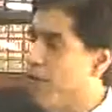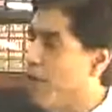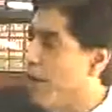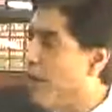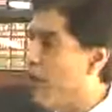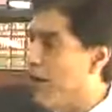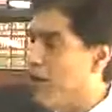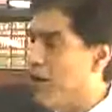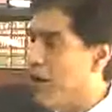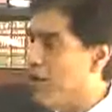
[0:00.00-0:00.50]

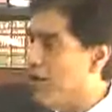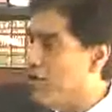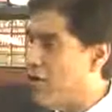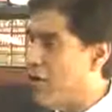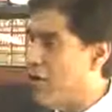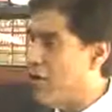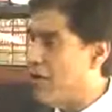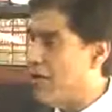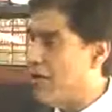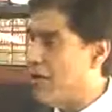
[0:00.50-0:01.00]
was also
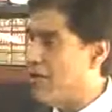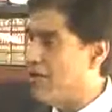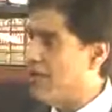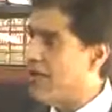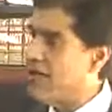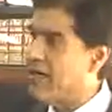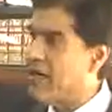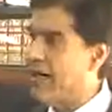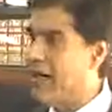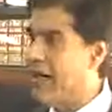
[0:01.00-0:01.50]
not
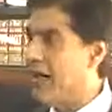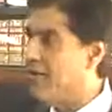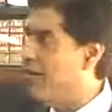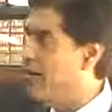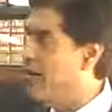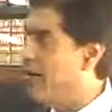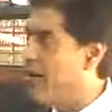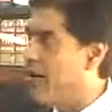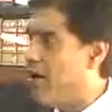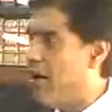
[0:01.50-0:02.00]
constructed, and
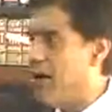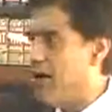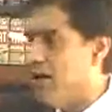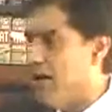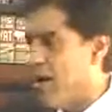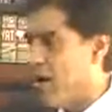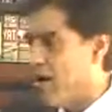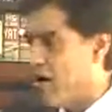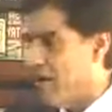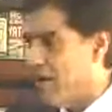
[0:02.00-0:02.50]
builder got the
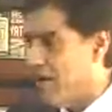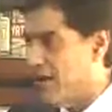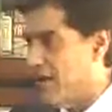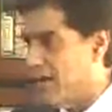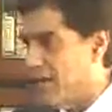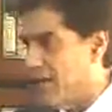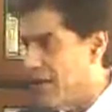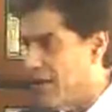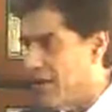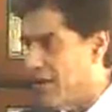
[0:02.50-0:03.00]
occupation
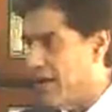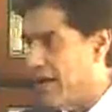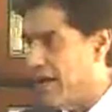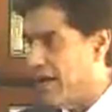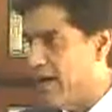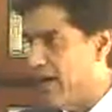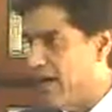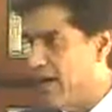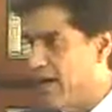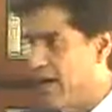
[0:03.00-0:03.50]
certificate
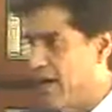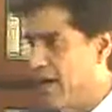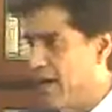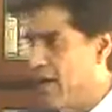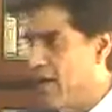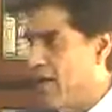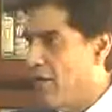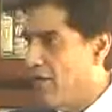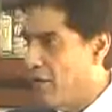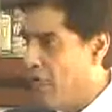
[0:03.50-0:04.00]

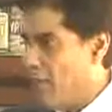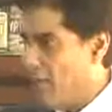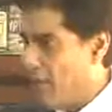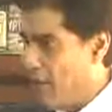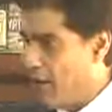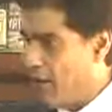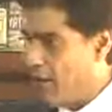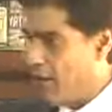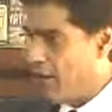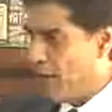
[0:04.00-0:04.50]

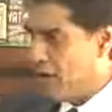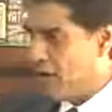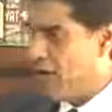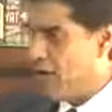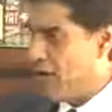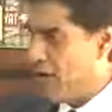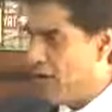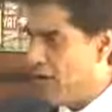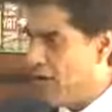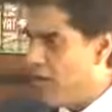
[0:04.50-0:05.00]
from first
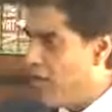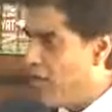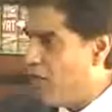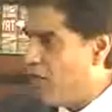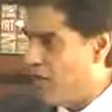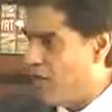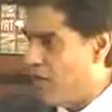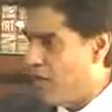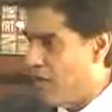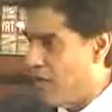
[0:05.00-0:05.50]
floor to
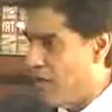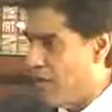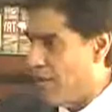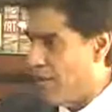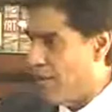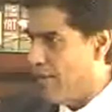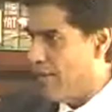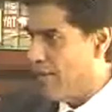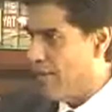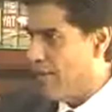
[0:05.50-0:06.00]
fourth floor.
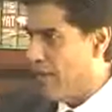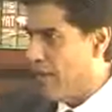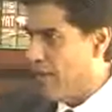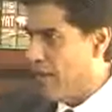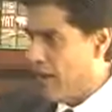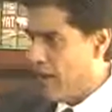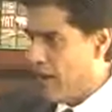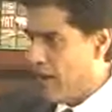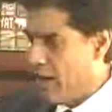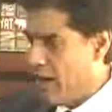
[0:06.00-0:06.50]

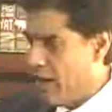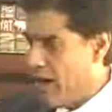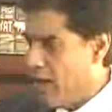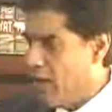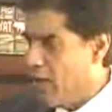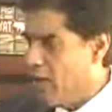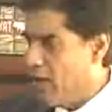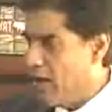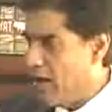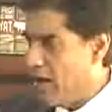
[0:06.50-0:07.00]
Ground
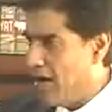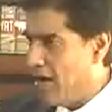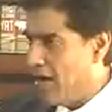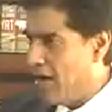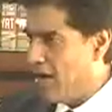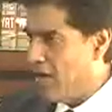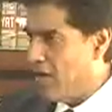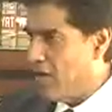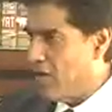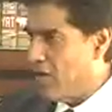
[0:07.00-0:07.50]
floor there is
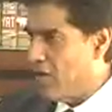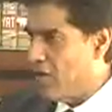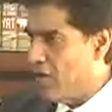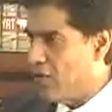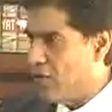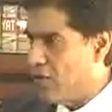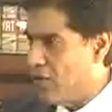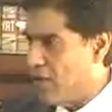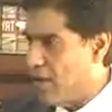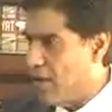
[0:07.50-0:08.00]
no
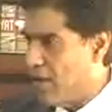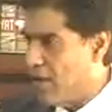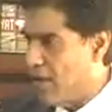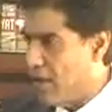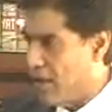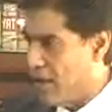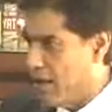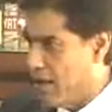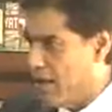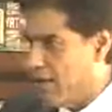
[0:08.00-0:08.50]

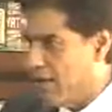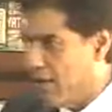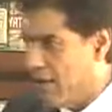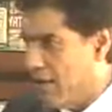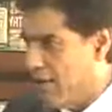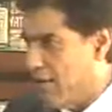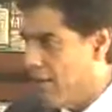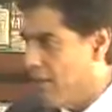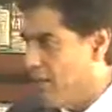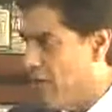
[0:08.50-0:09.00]

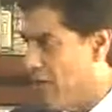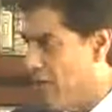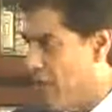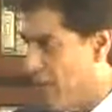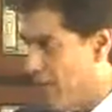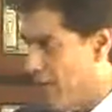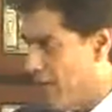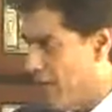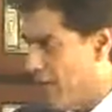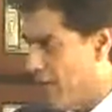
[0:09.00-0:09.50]
the
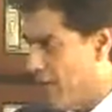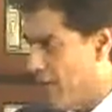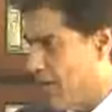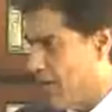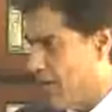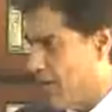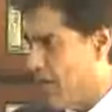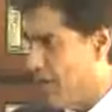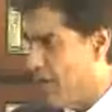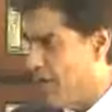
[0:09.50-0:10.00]

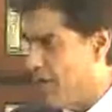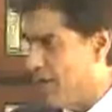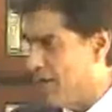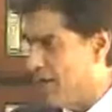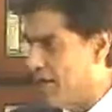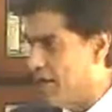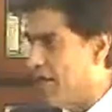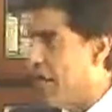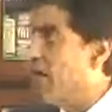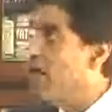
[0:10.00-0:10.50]
occupation.
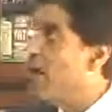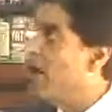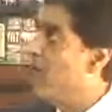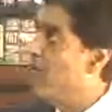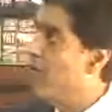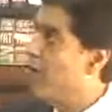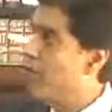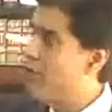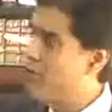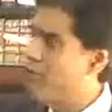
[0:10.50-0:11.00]

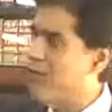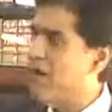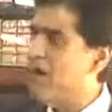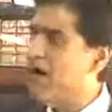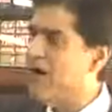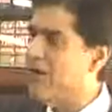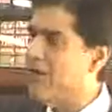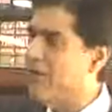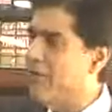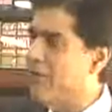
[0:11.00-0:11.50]
Fifth floor, last
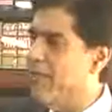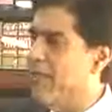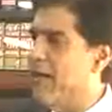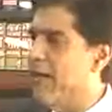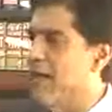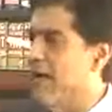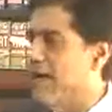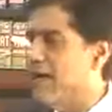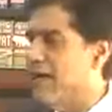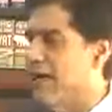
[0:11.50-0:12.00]
15
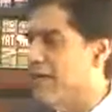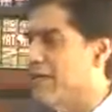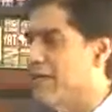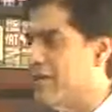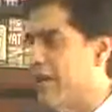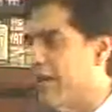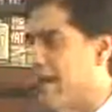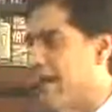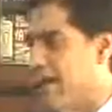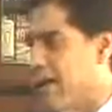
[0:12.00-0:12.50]
years I am
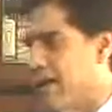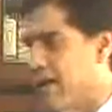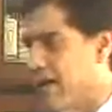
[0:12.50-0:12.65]
staying there.